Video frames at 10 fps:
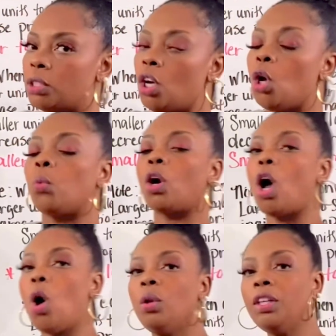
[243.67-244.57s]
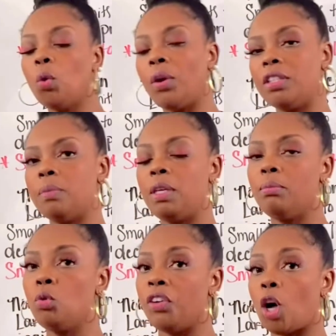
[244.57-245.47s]
We're only going to be
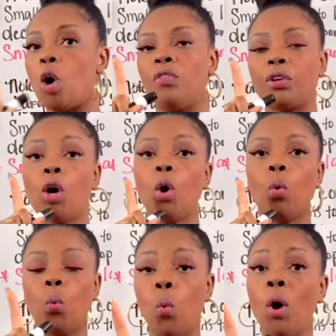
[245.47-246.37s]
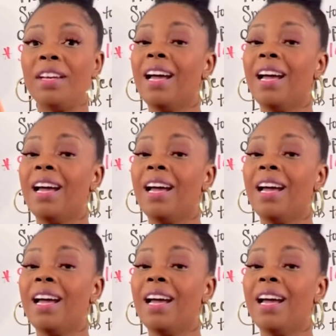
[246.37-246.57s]
moving over 1